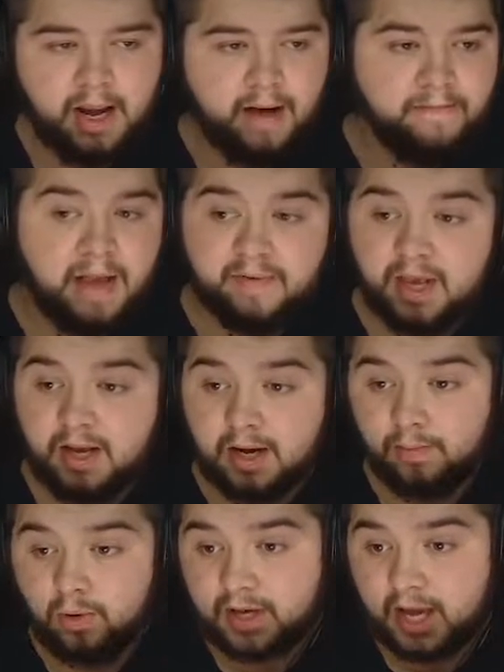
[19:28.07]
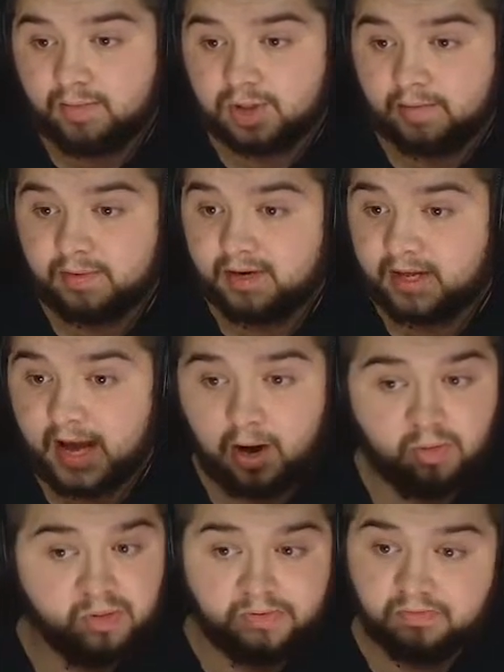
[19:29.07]
Maybe he got more game time than
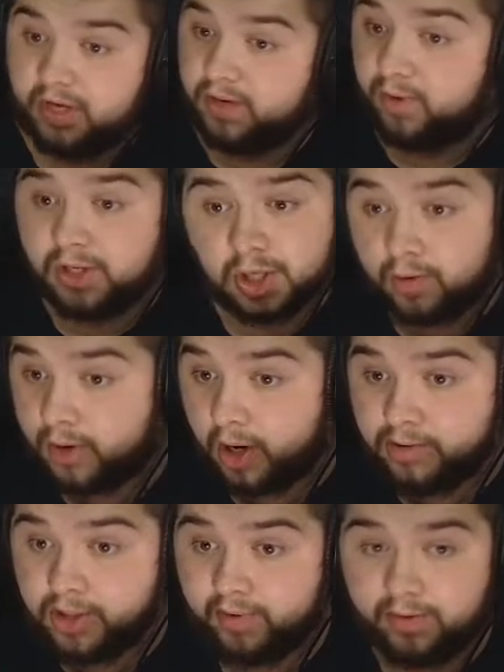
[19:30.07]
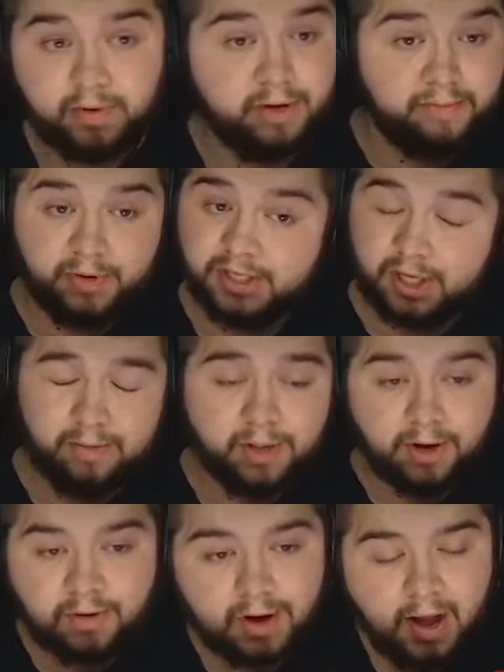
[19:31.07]
Leao. We don't know, do we? We don't
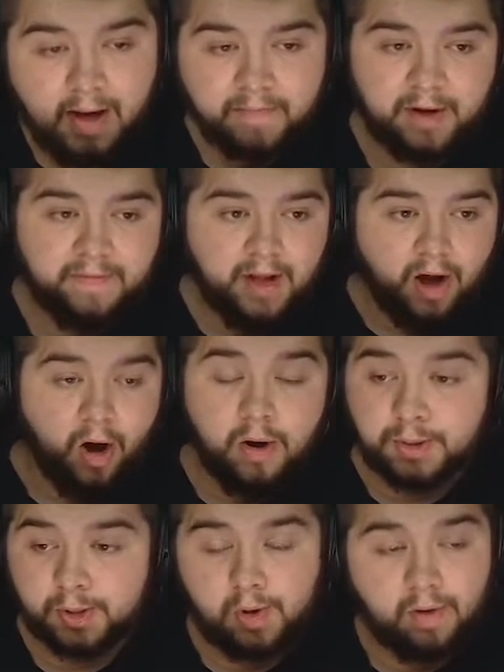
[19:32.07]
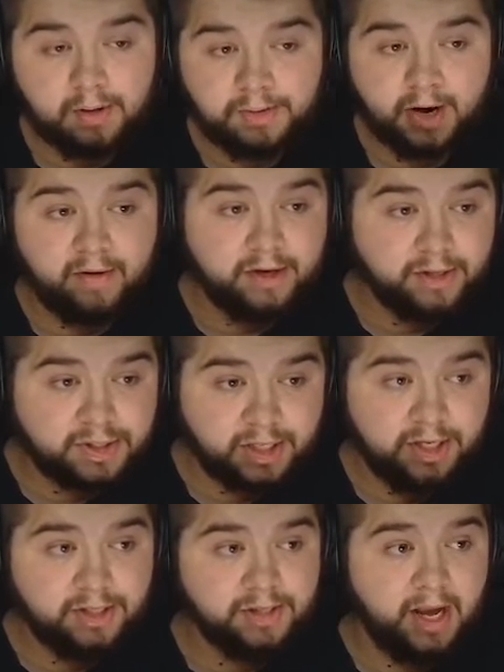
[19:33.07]
know. But overall, a very good
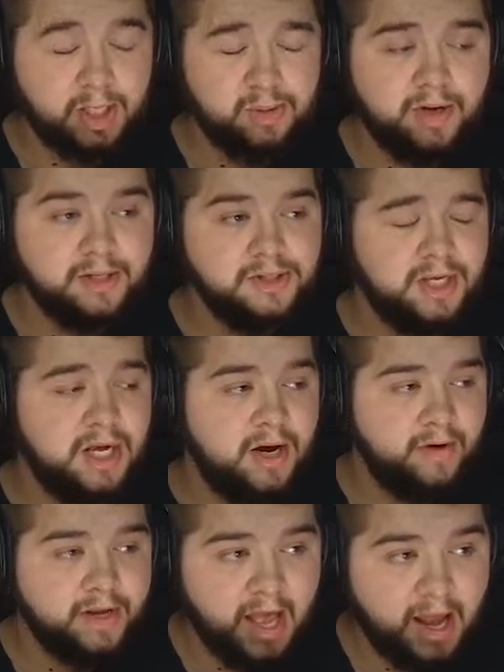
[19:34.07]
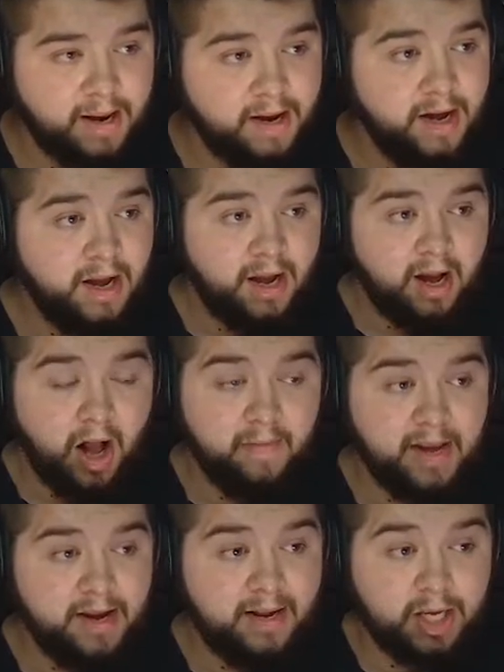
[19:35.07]
season, as we can see here again. I
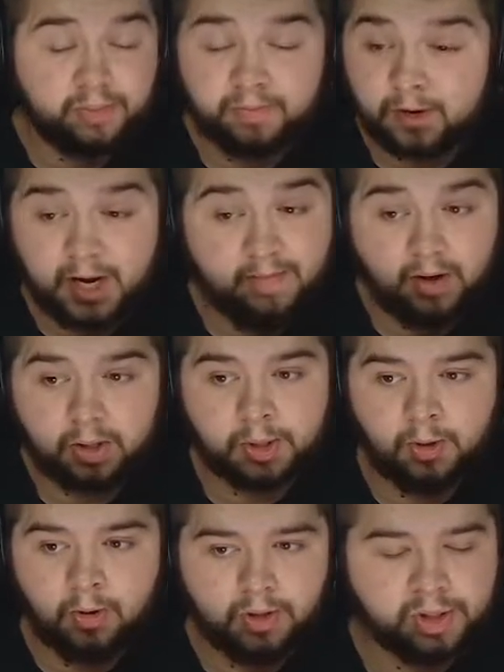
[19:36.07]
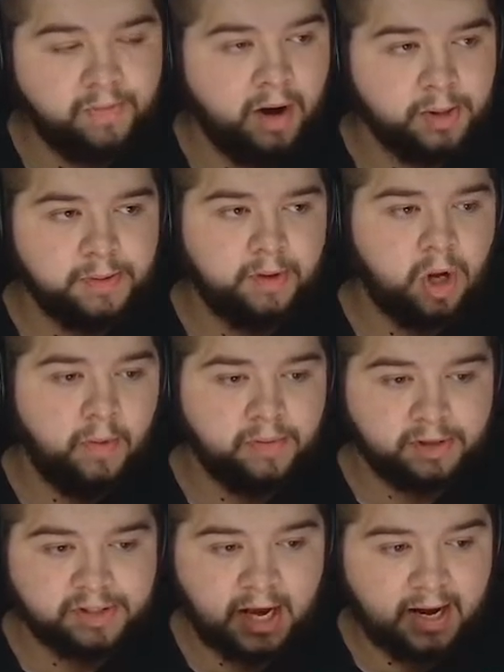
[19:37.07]
mean, it's pretty much flawless apart from the
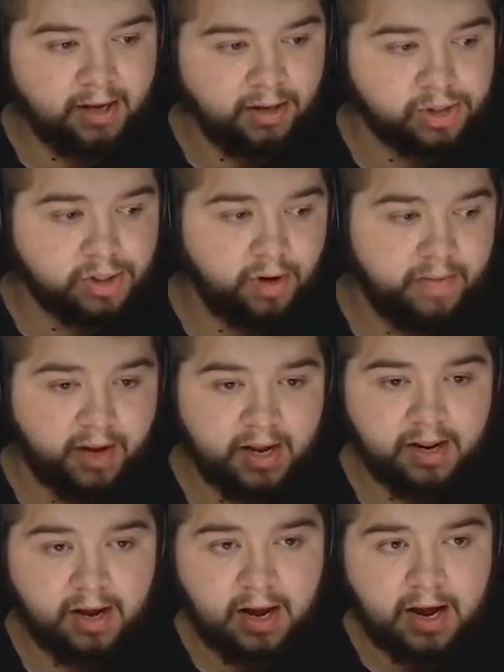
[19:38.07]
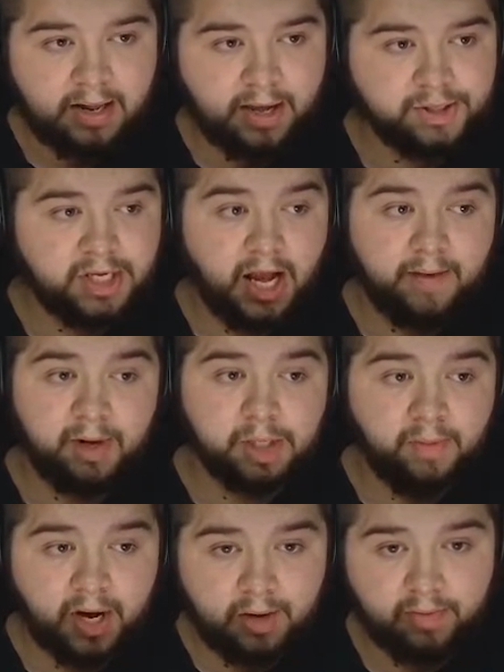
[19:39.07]
Coppa Italia. So, I mean, let's see how much
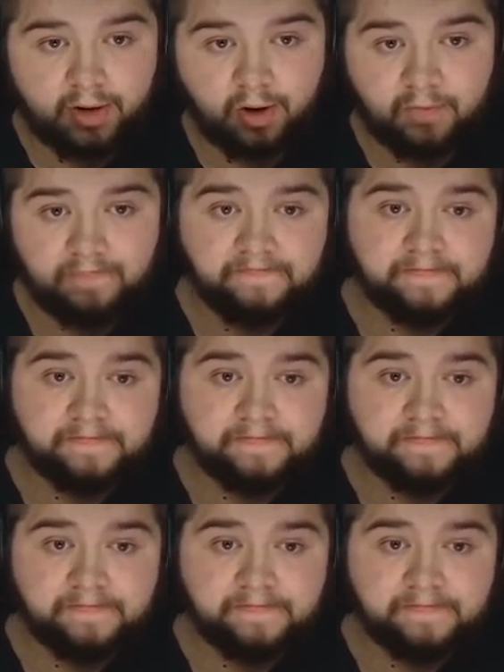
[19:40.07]
money we got.